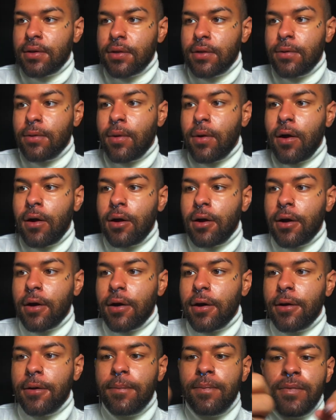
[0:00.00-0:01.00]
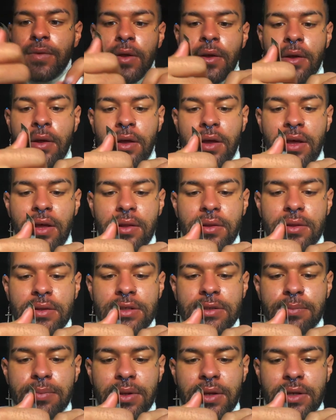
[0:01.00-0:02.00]
You are in
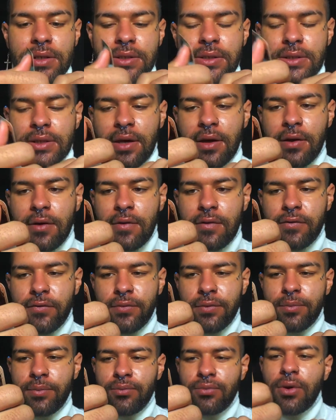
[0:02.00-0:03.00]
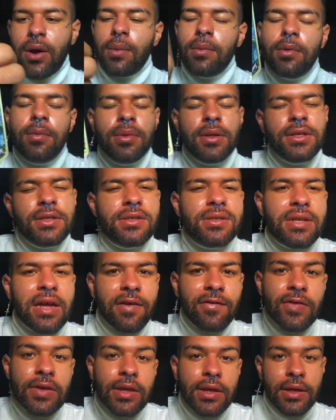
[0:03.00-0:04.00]
this place of probably just
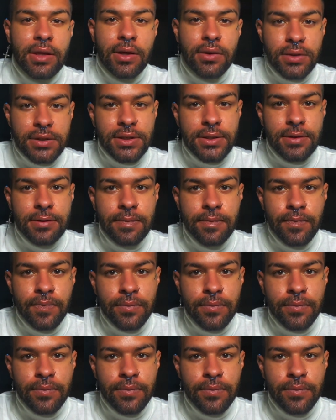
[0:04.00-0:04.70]
not feeling guilty